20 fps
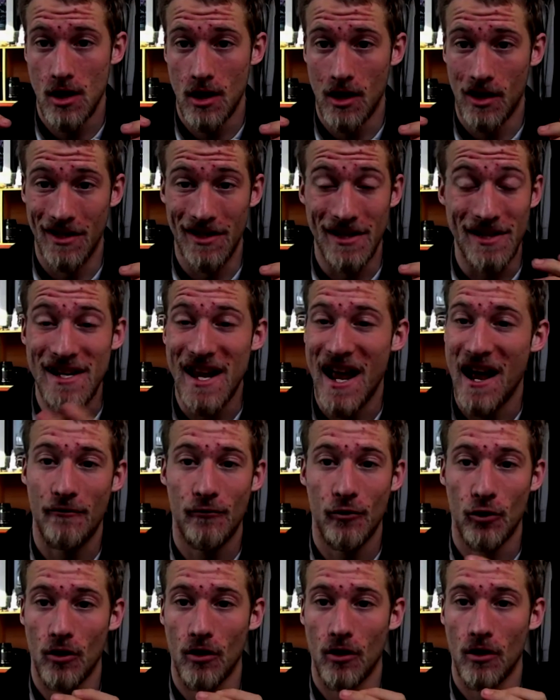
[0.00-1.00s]

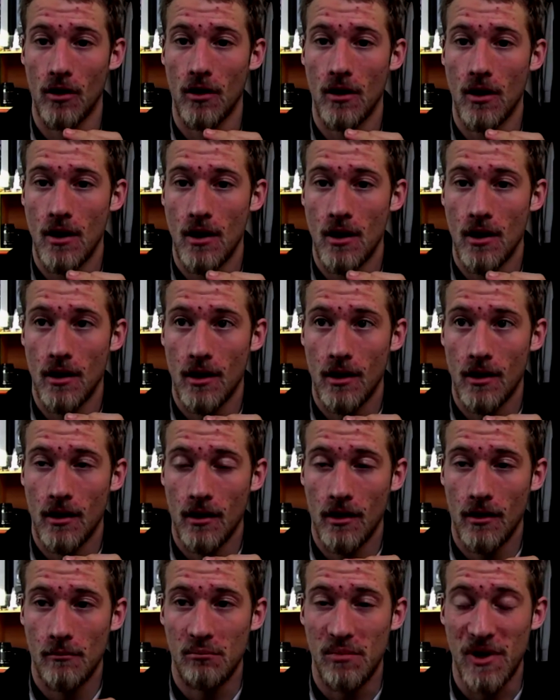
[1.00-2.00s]
never
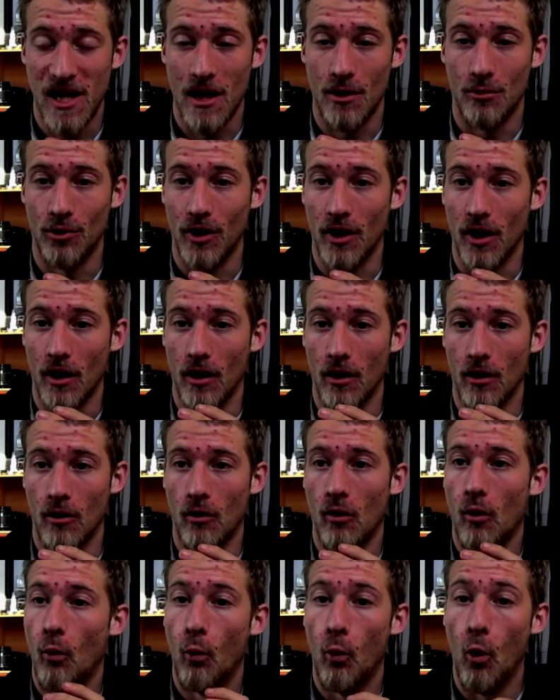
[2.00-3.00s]
be able
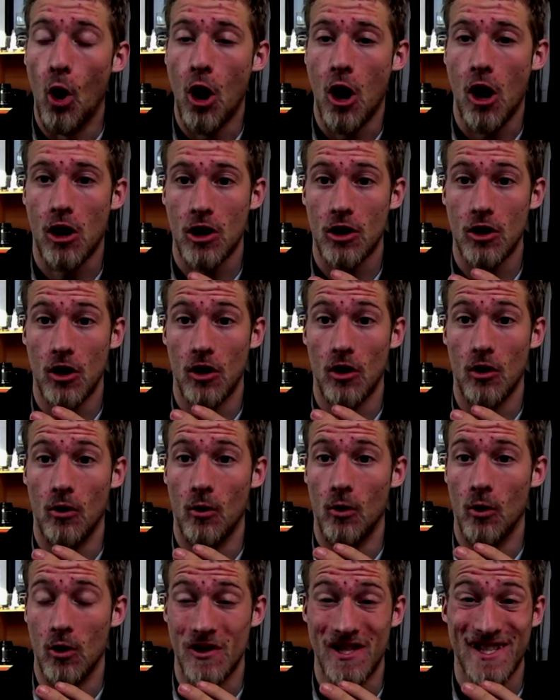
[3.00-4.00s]
to walk
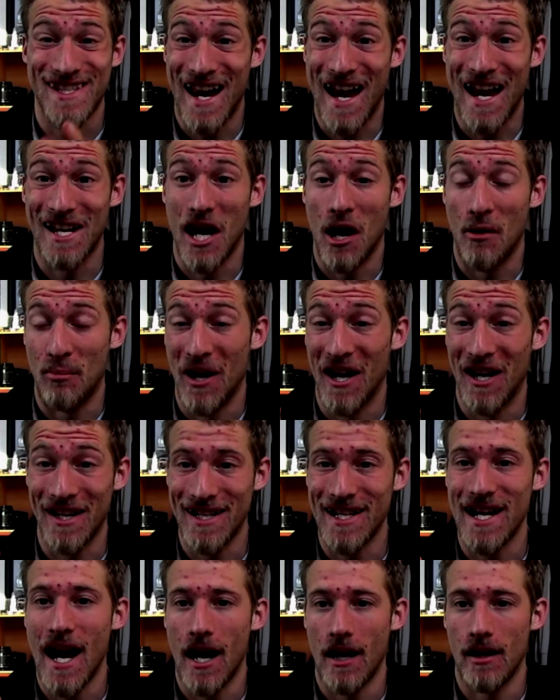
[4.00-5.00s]
or stand up
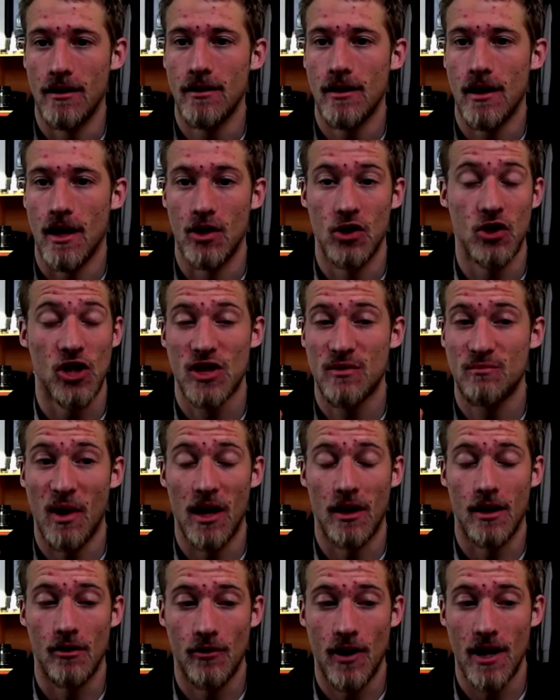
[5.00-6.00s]
again and just
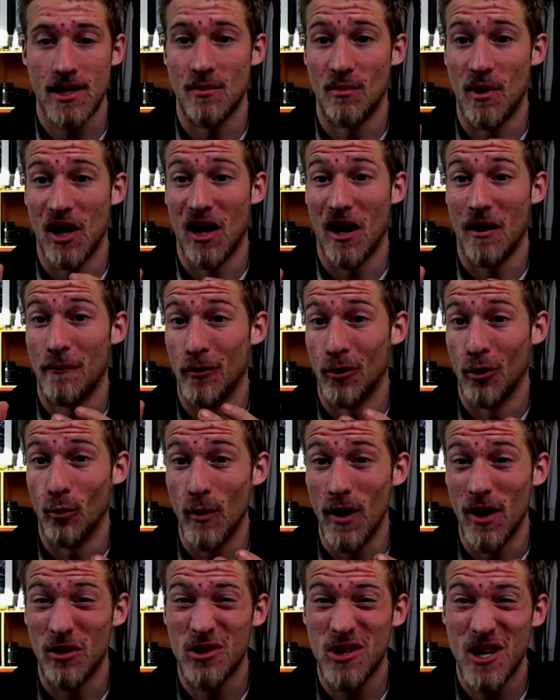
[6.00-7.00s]
spend the rest of my life on a
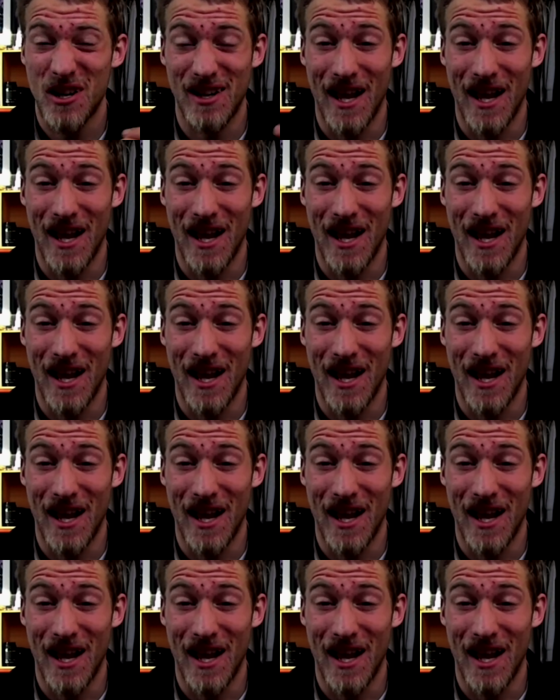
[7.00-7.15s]
wheelchair,